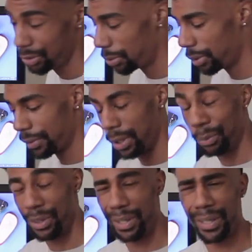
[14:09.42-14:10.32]
Fourth thing
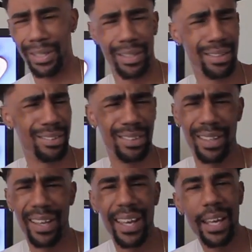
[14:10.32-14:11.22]
we're gonna need,
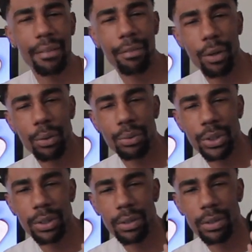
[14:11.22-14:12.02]
headphones.